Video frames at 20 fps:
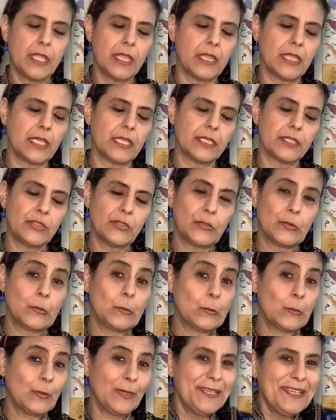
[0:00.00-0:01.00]
thing to
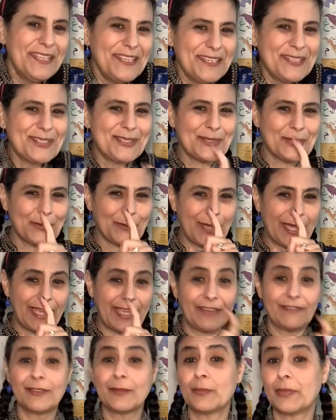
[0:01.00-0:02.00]
do. So I
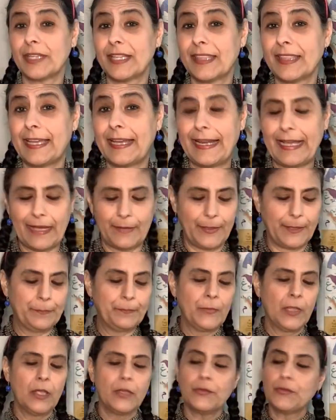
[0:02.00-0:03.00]
have to break that habit.
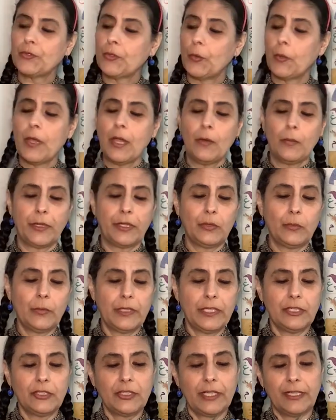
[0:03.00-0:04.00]
So what you
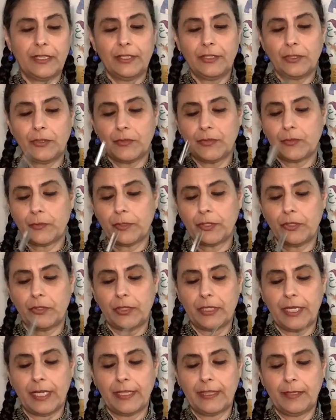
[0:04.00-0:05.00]
want to try to do is when you
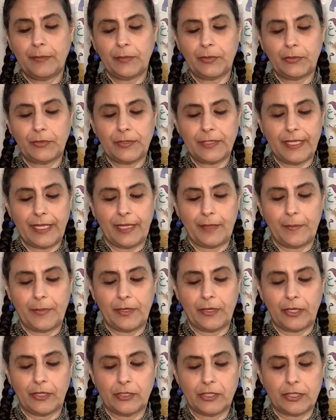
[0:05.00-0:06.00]
cut the blue tape,
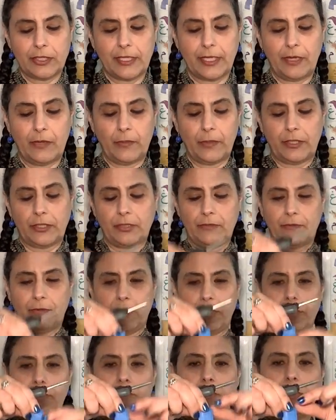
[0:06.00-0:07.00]
here I'll just cut one for
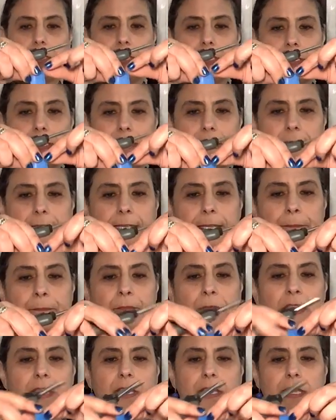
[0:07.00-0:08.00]
you so you can see it,
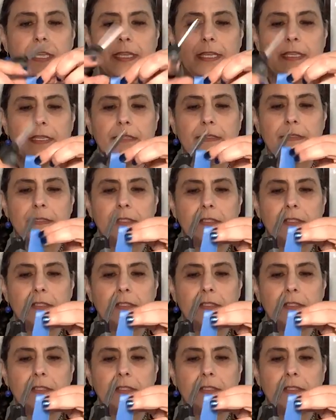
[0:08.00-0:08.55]
is